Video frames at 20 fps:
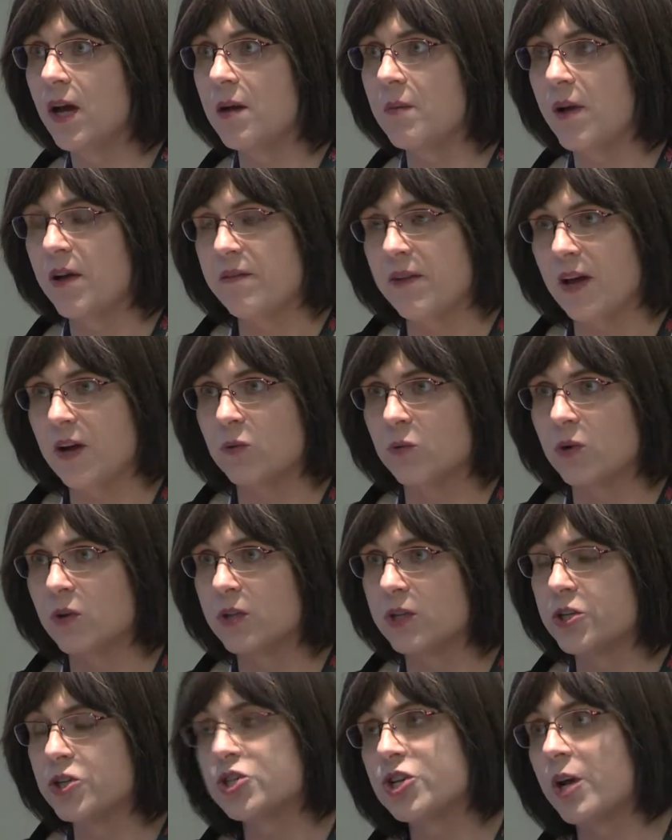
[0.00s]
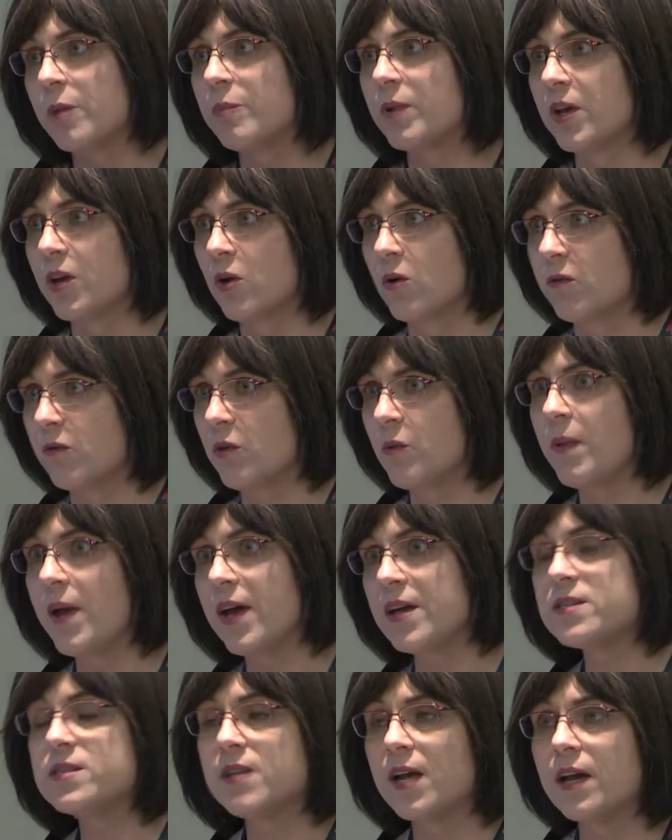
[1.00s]
I've had a role in shaping it over the
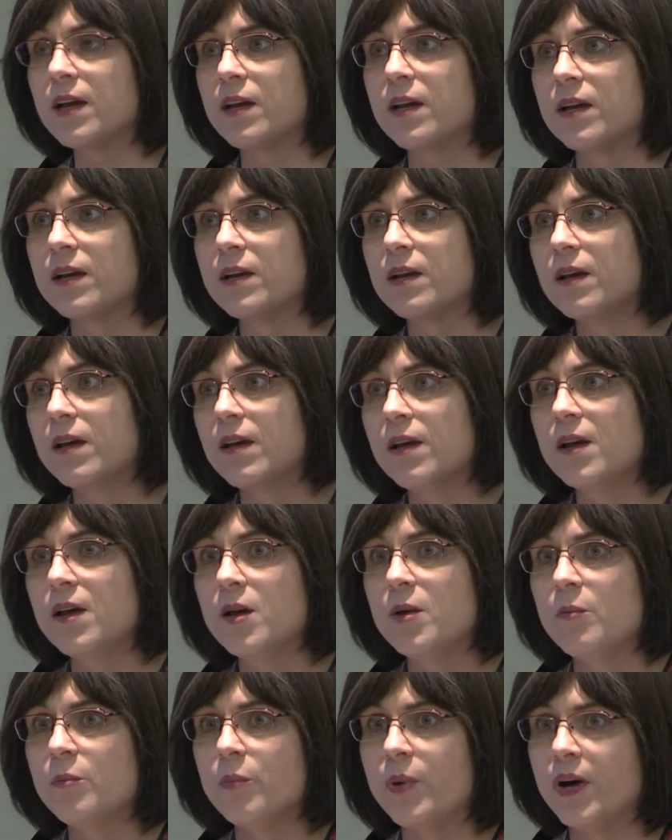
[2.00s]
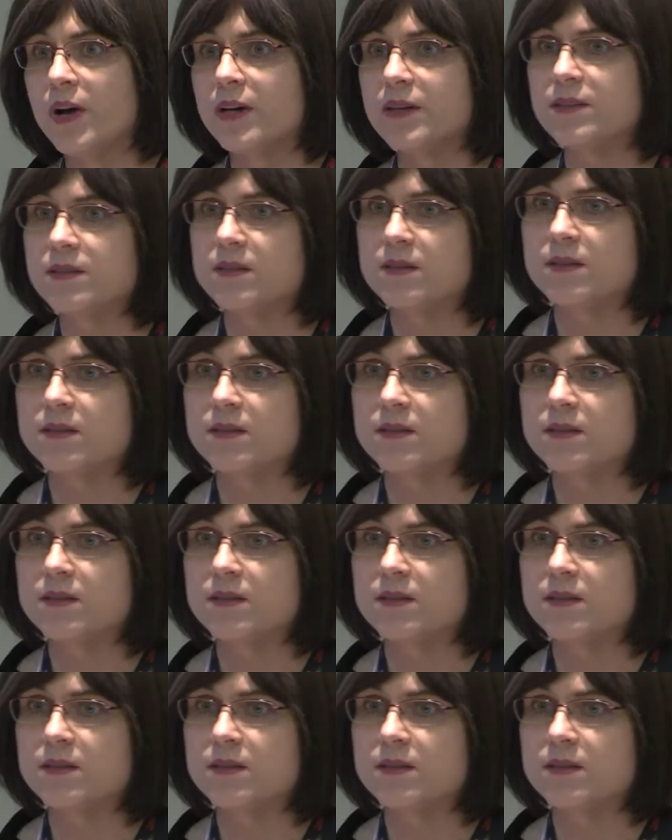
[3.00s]
past decade, but